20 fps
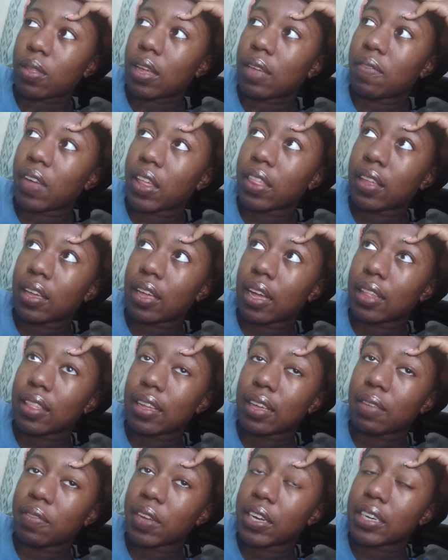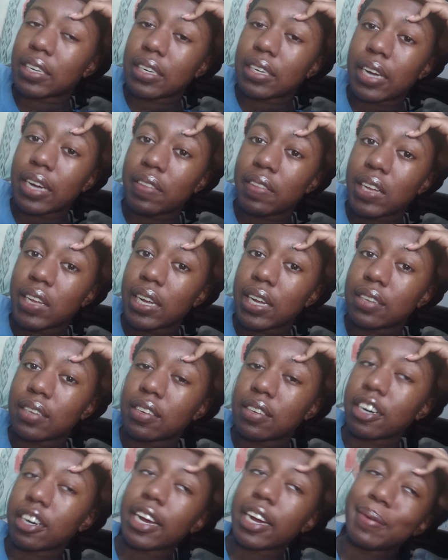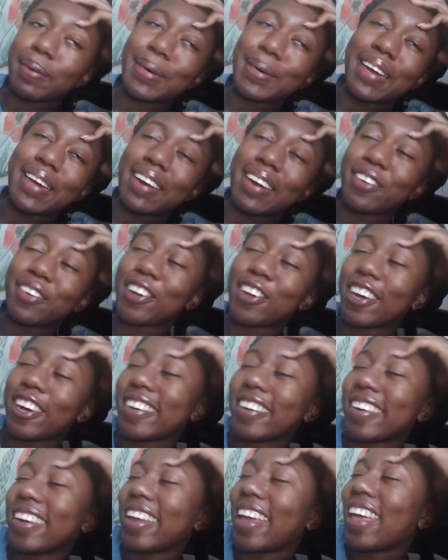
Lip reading: If I think if I didn't have that head start, I would not have gotten